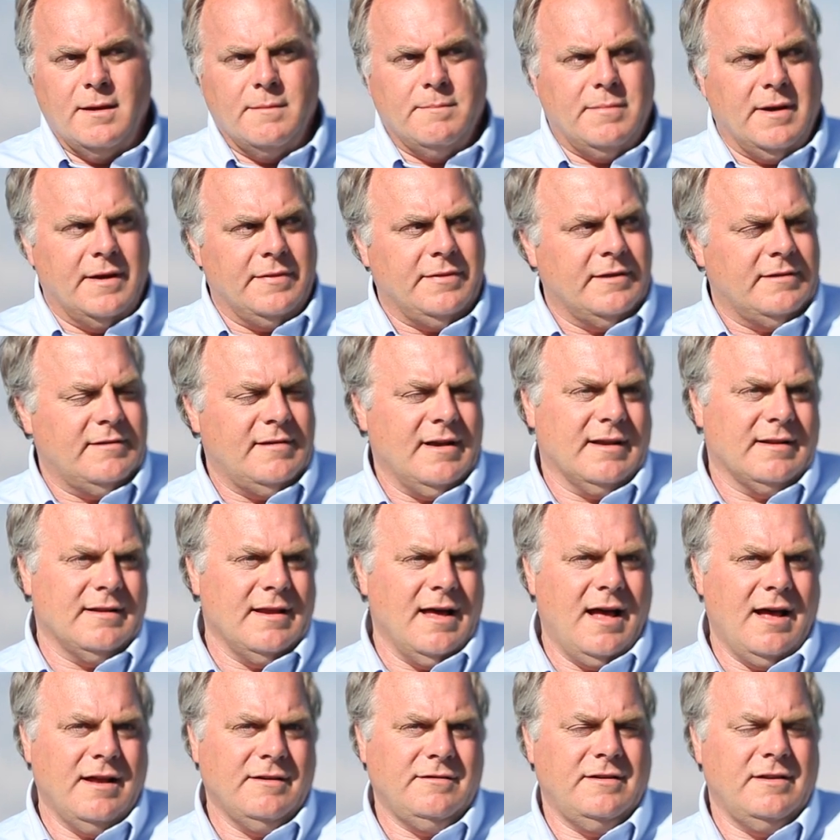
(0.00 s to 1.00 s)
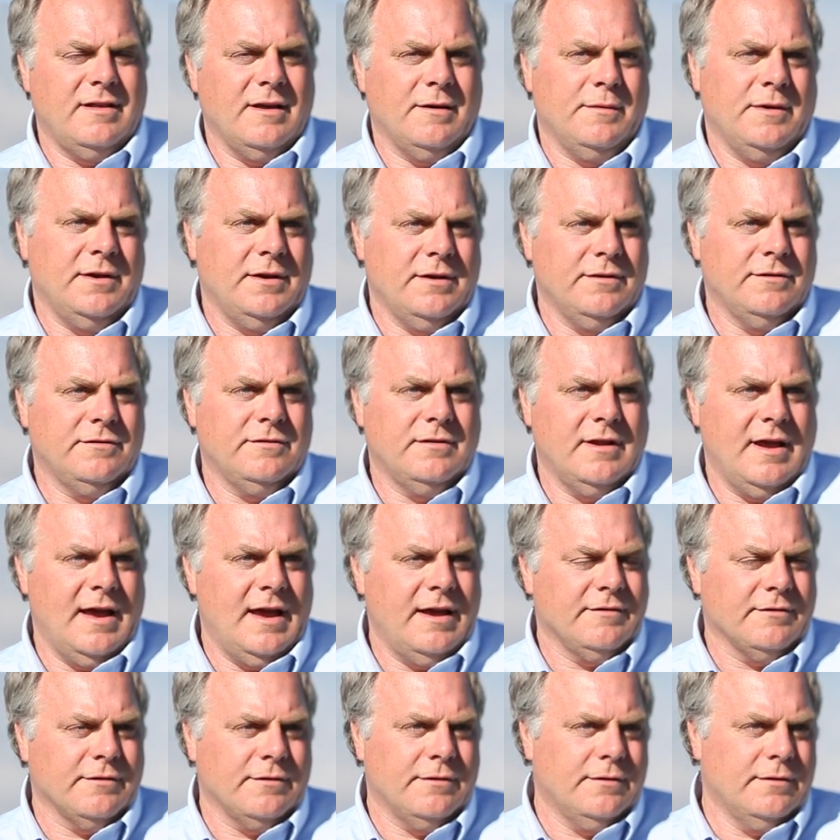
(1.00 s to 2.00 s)
But the technology that we use today
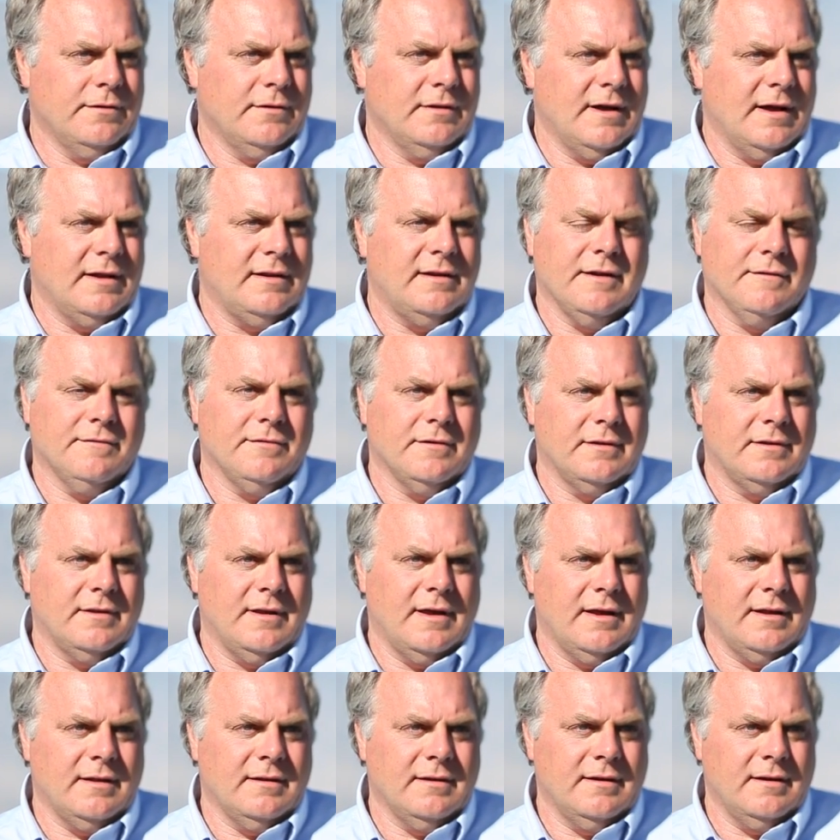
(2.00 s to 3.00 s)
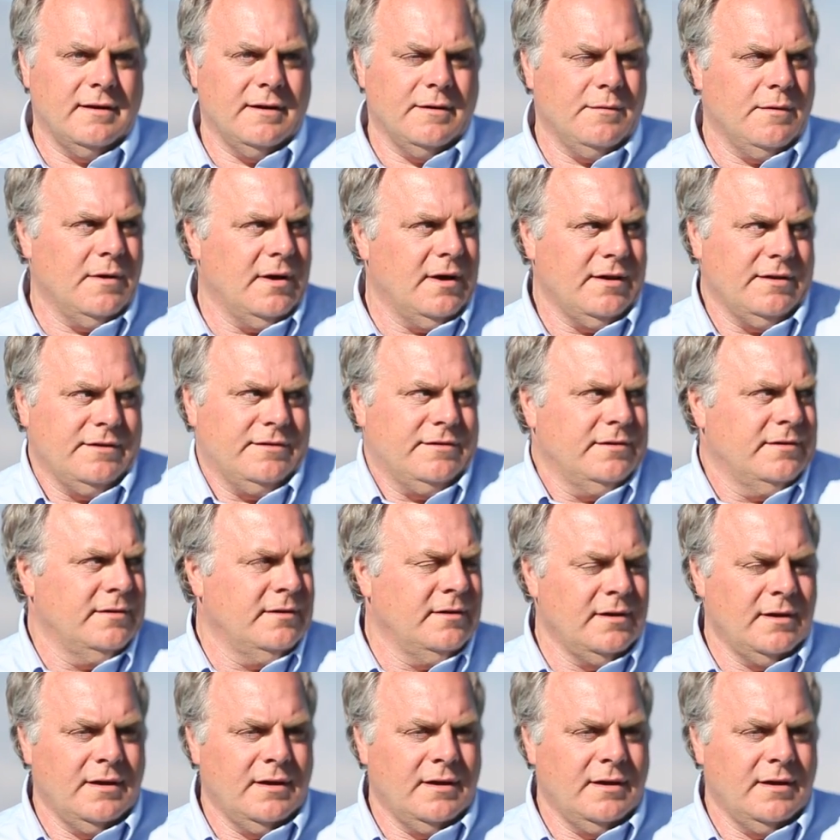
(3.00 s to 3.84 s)
is a whole lot different than it was